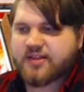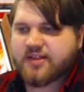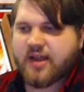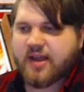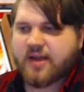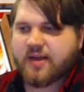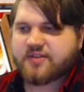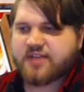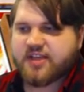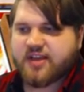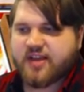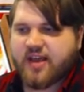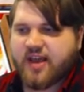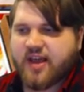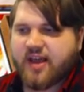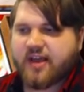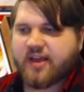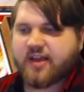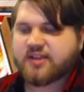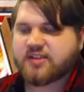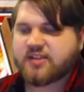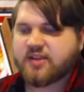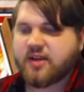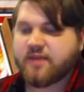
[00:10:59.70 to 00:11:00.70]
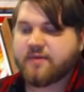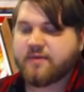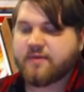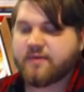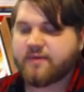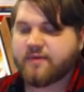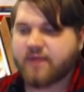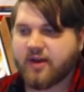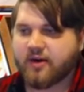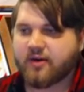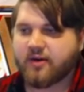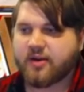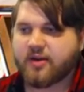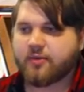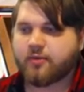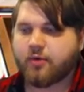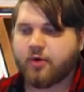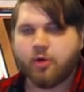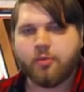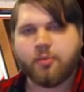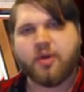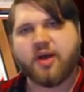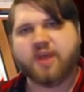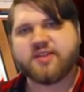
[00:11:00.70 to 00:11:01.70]
this FTK. It's a very
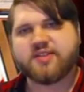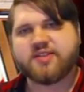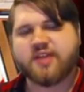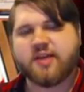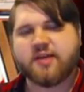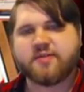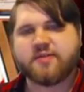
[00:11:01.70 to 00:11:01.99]
robust